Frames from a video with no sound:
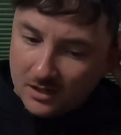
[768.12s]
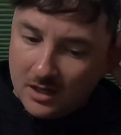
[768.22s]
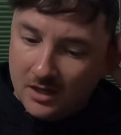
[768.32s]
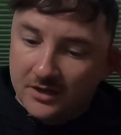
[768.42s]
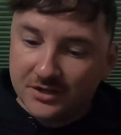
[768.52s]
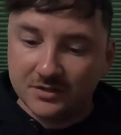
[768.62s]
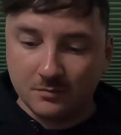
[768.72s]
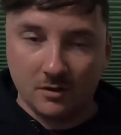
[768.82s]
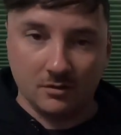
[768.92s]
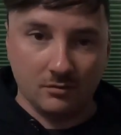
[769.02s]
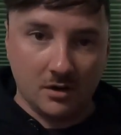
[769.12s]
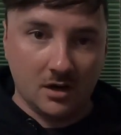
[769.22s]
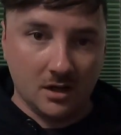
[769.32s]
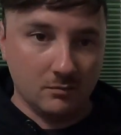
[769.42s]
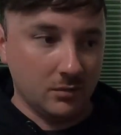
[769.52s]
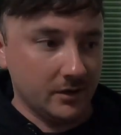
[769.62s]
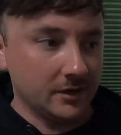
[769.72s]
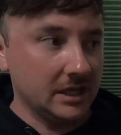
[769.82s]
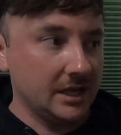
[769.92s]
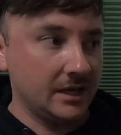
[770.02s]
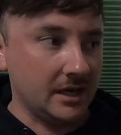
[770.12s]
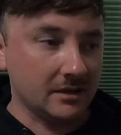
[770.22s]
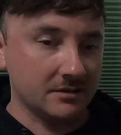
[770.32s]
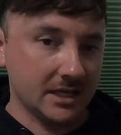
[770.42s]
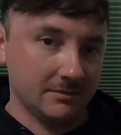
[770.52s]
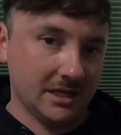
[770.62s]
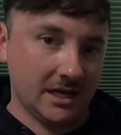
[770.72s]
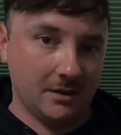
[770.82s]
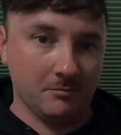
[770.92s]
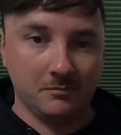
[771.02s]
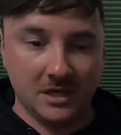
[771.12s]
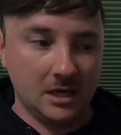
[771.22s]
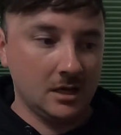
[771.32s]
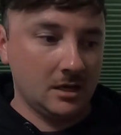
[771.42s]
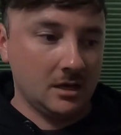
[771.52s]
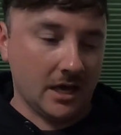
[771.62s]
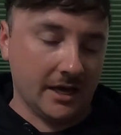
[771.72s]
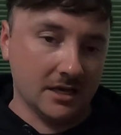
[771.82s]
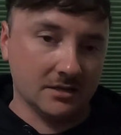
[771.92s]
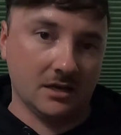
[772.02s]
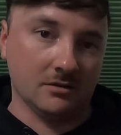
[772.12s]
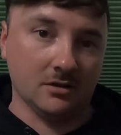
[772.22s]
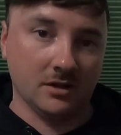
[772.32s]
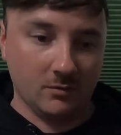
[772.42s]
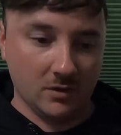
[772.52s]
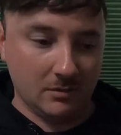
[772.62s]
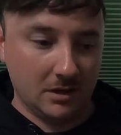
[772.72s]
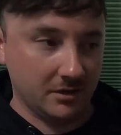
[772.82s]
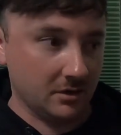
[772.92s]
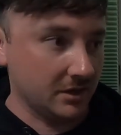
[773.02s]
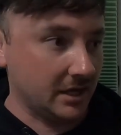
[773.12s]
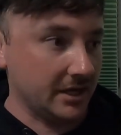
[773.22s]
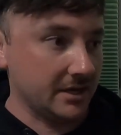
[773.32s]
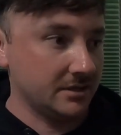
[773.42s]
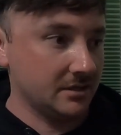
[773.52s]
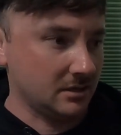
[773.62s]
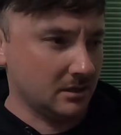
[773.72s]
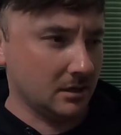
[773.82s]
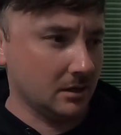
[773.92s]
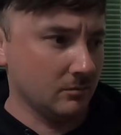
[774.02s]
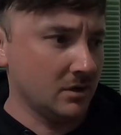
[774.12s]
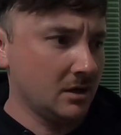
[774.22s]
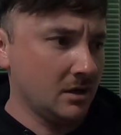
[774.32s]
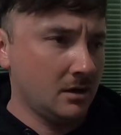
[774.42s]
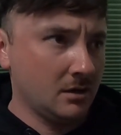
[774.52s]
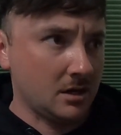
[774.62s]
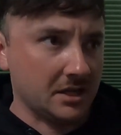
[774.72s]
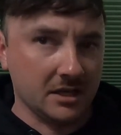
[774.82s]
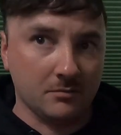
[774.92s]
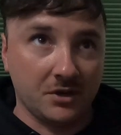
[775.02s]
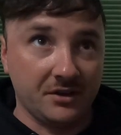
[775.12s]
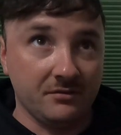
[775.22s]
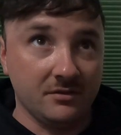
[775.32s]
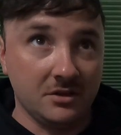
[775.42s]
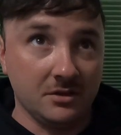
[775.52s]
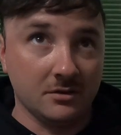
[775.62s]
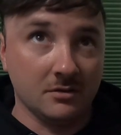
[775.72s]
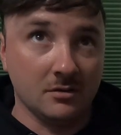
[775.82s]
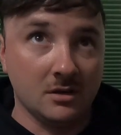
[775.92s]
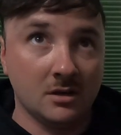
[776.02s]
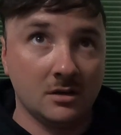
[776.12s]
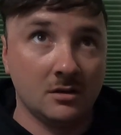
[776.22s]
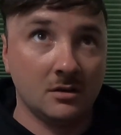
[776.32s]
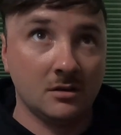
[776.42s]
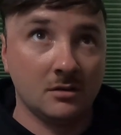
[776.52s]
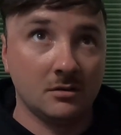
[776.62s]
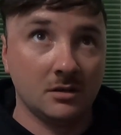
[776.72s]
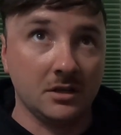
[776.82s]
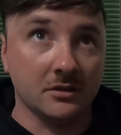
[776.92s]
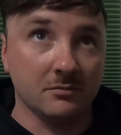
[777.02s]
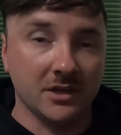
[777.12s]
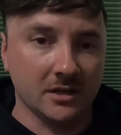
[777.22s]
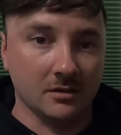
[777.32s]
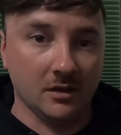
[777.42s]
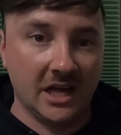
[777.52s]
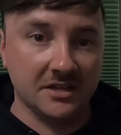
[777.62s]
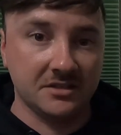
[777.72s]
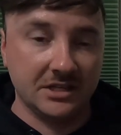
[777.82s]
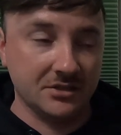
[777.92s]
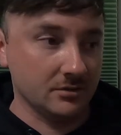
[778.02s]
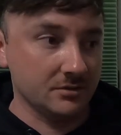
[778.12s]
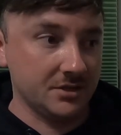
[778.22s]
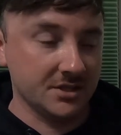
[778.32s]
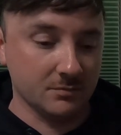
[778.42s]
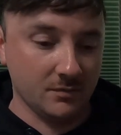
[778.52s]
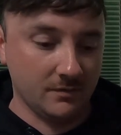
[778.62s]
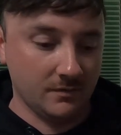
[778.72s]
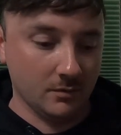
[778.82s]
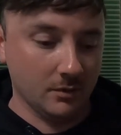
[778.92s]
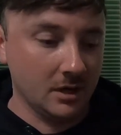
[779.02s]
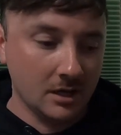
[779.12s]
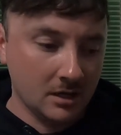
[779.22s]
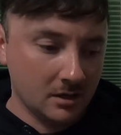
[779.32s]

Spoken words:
a smaller rod, but at the same time, I guess, I don't know, like when I'm out there on the ice, I think my video either began last season or the season before,